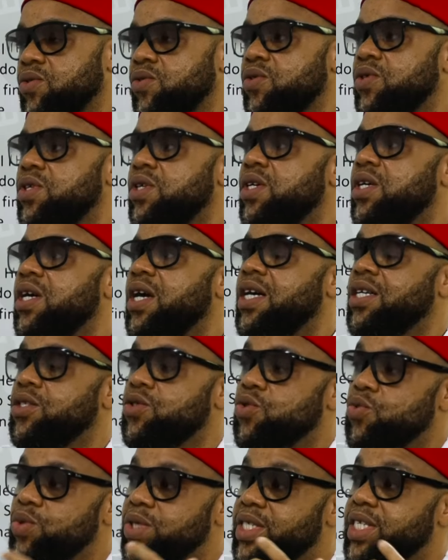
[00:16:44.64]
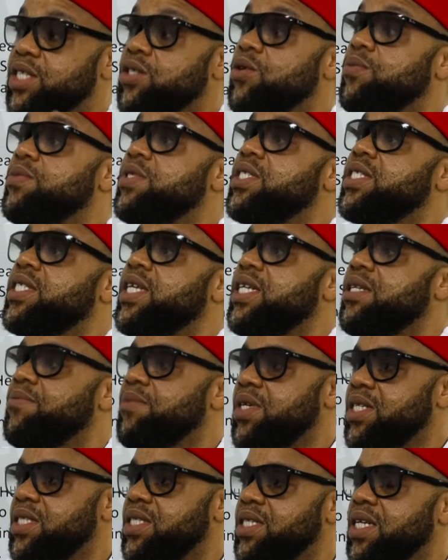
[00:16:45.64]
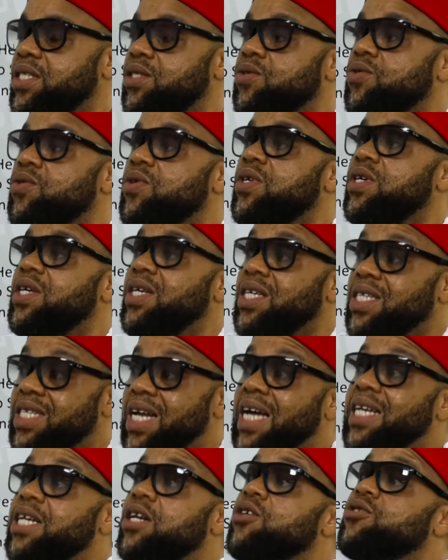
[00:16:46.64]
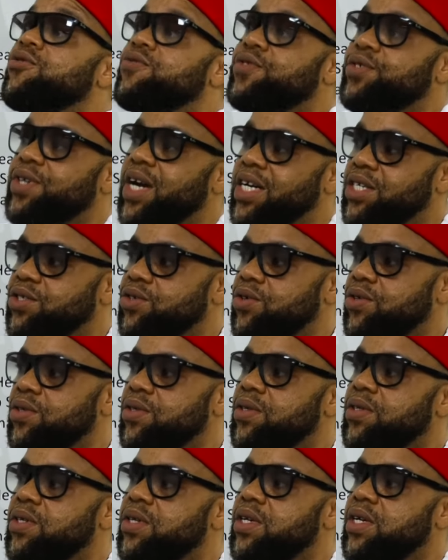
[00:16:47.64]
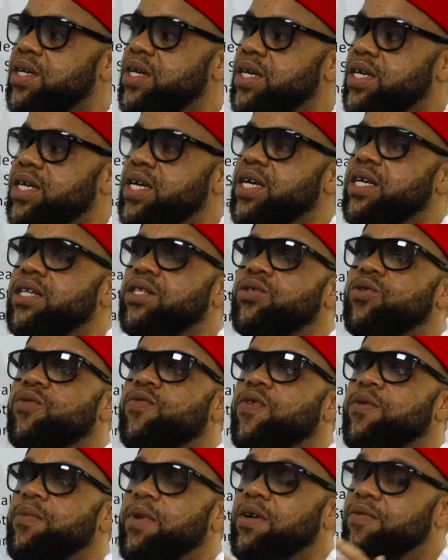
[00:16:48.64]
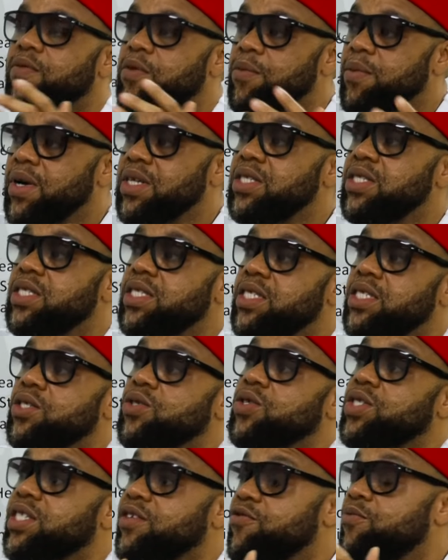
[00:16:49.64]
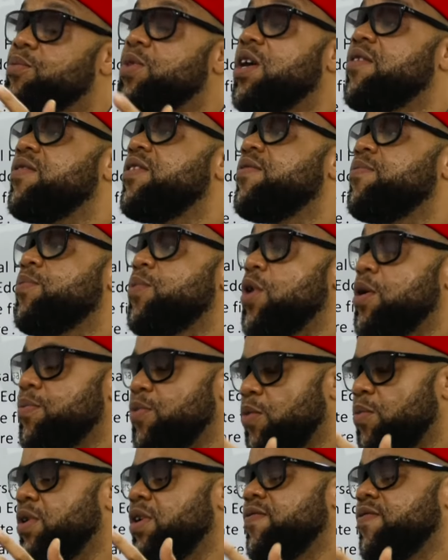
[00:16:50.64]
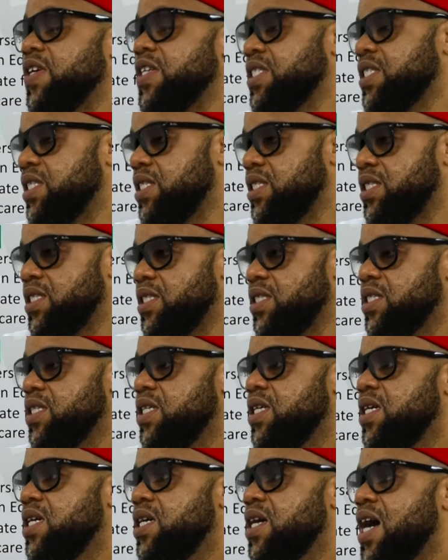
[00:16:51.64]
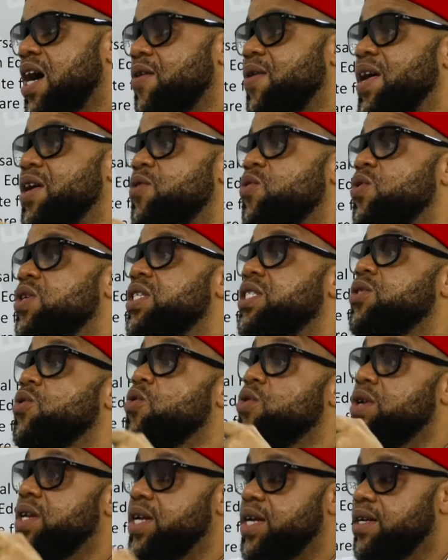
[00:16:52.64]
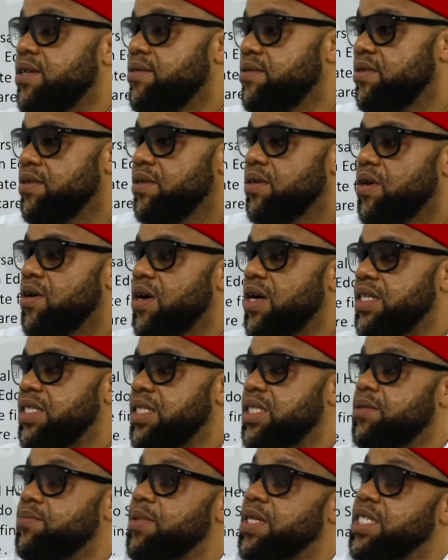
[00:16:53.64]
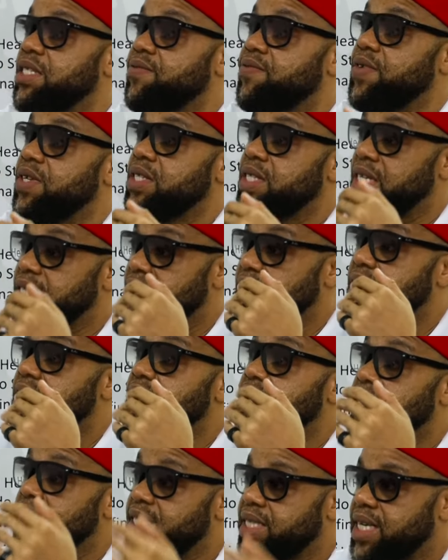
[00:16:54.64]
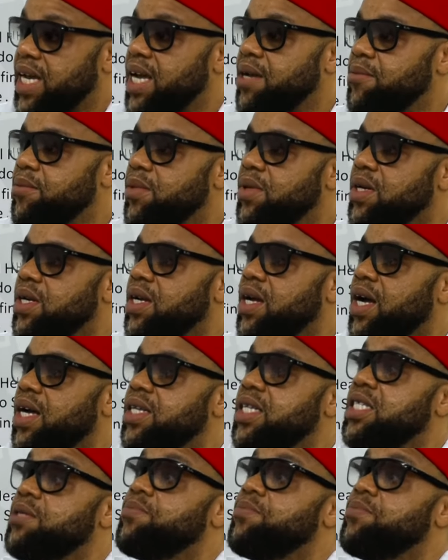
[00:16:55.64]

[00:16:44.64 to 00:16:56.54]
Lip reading: ago. And so we set up this telemedicine. And so it had a lot of traction again. So from about these six or seven private public facilities, our enrollees go there at a specific designated time and they